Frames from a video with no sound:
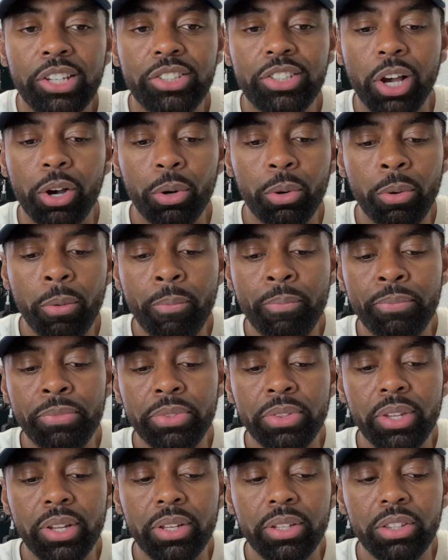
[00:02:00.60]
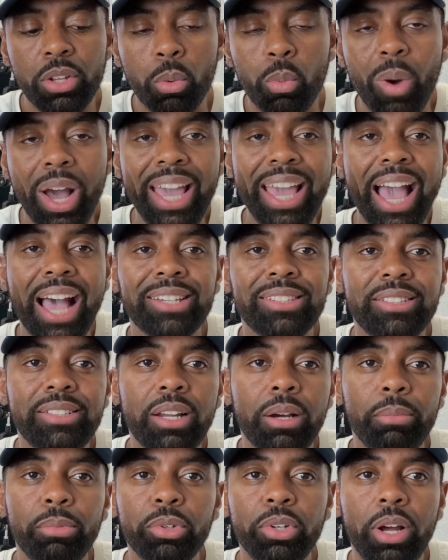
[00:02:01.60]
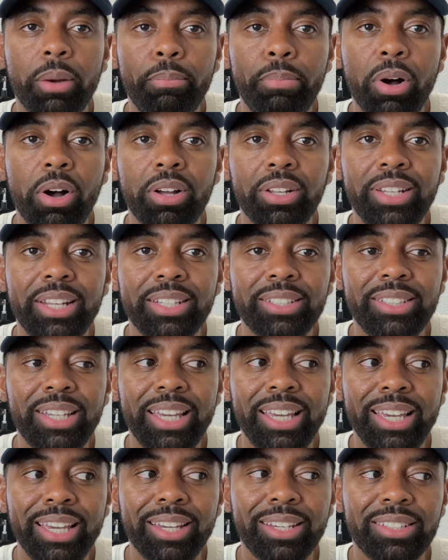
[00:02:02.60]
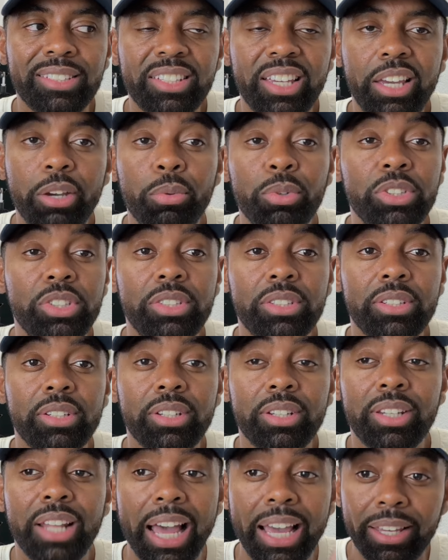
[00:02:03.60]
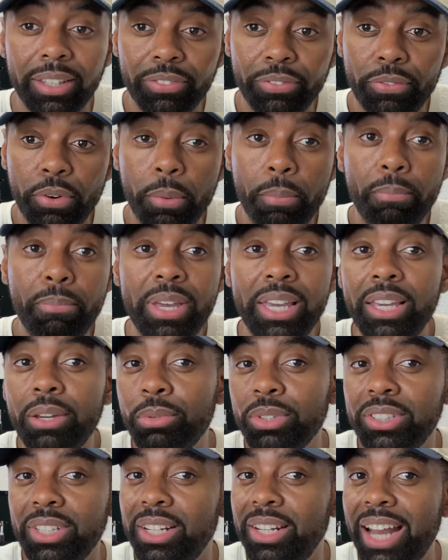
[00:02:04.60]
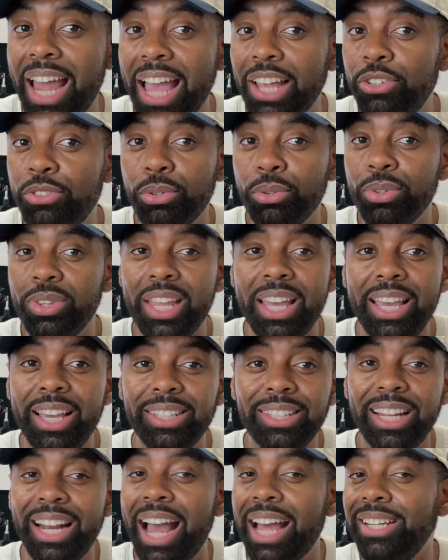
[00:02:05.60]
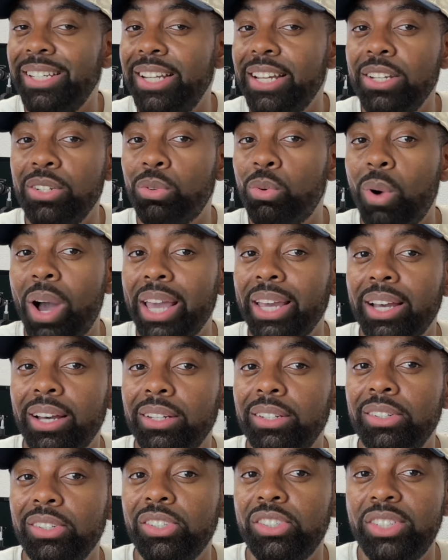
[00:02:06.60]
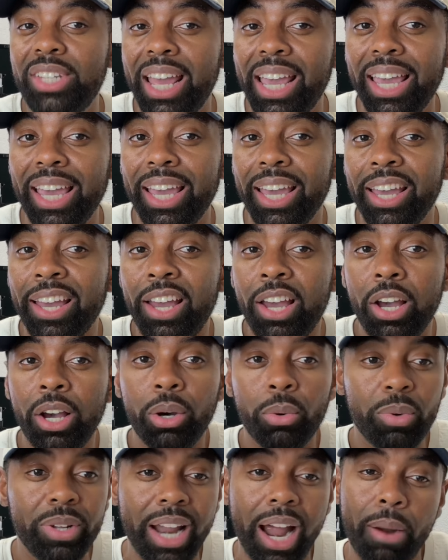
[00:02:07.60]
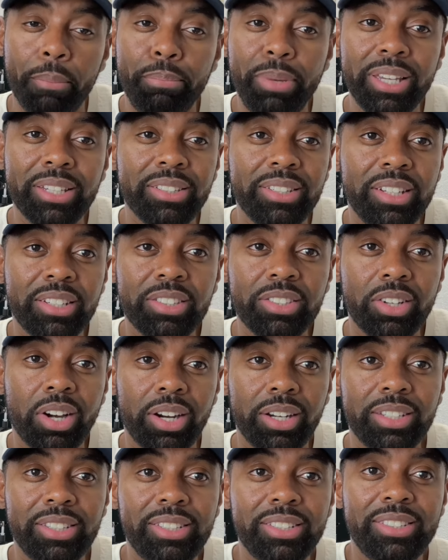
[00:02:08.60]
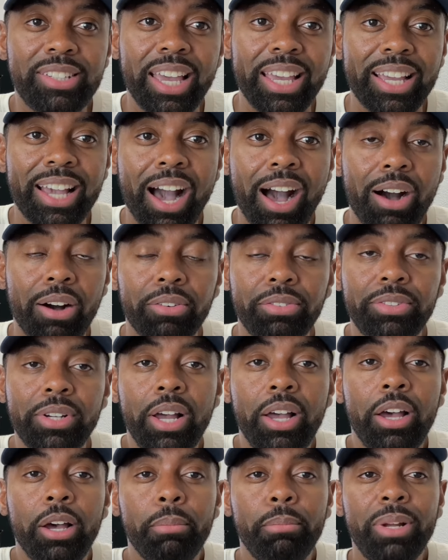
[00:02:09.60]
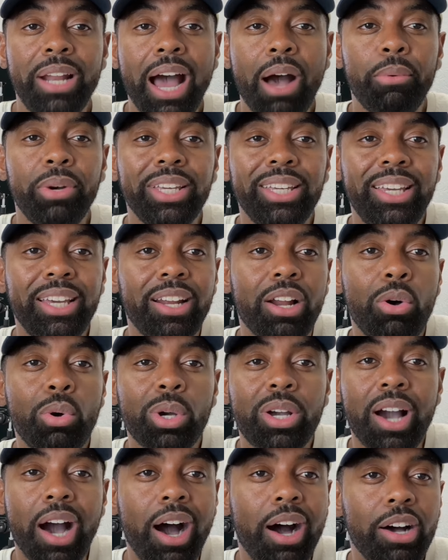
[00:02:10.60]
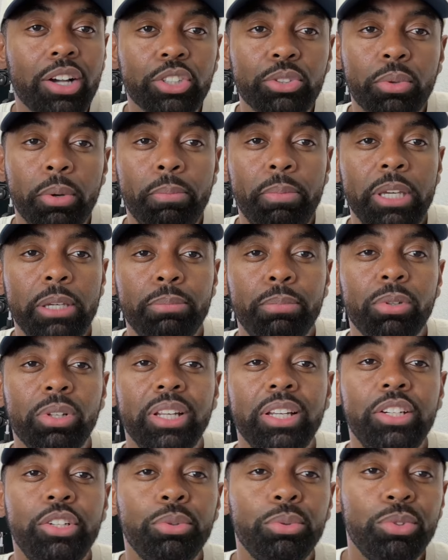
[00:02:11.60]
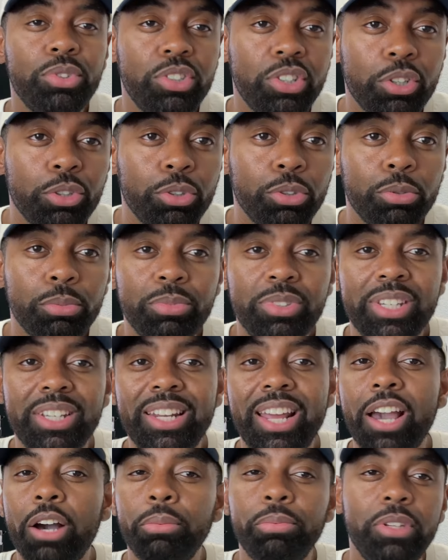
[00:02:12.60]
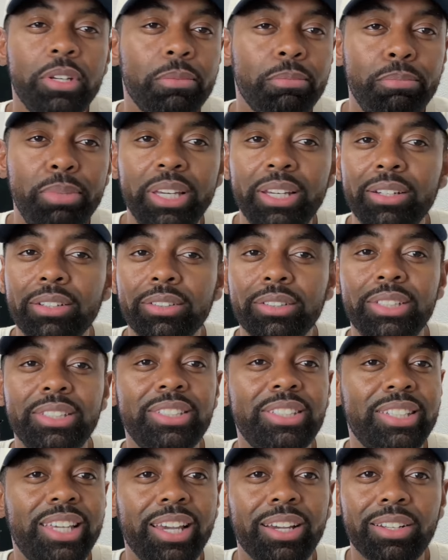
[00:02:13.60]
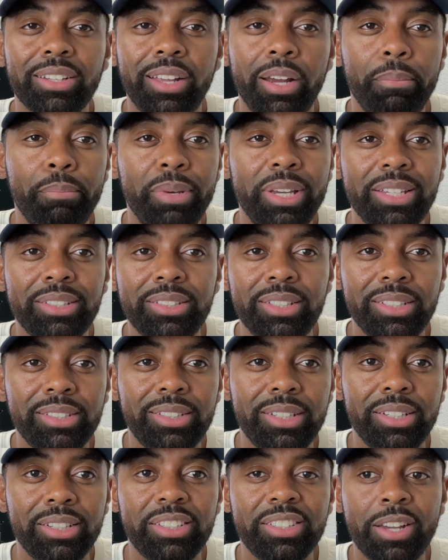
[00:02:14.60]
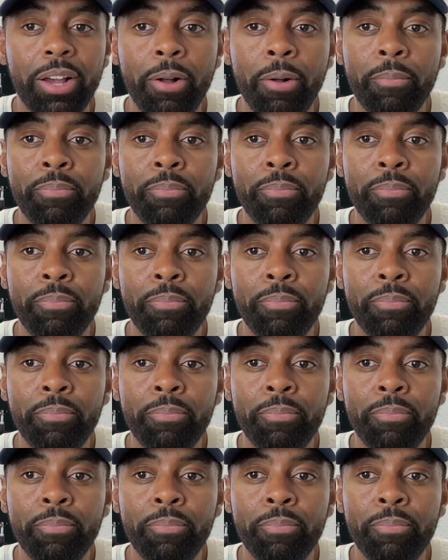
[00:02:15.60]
So the way I stumbled up on this is it was like, for me, it was a natural thing that I didn't quite understand when our business started to take off. But I would get on calls with people and do Zooms and help them build and scale their businesses.